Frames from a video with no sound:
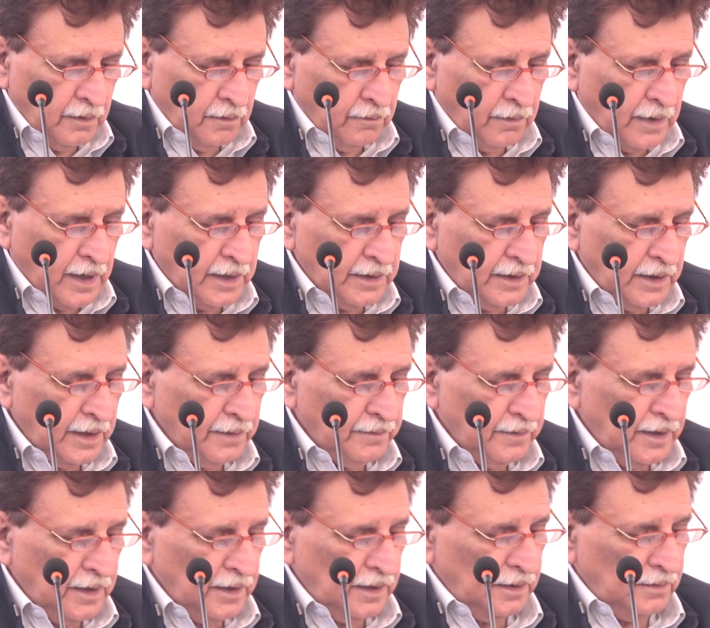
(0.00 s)
Why they
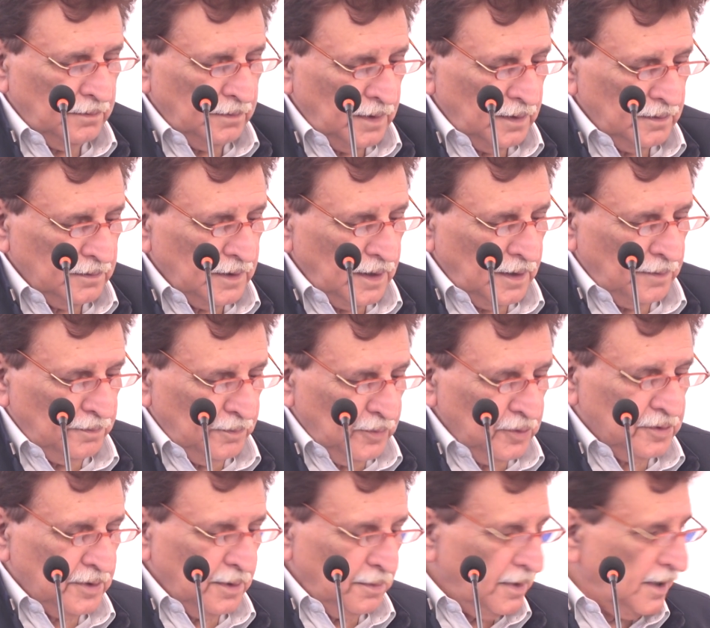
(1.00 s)

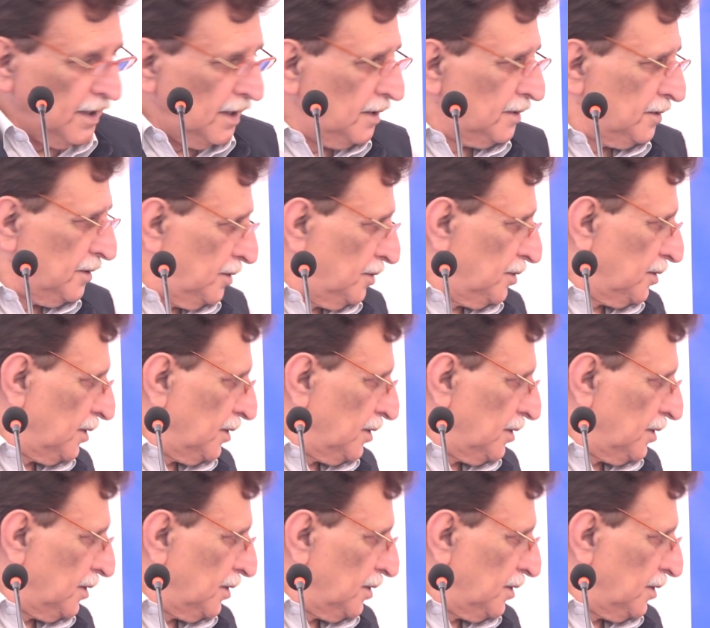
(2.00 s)
Mr. Fidelity?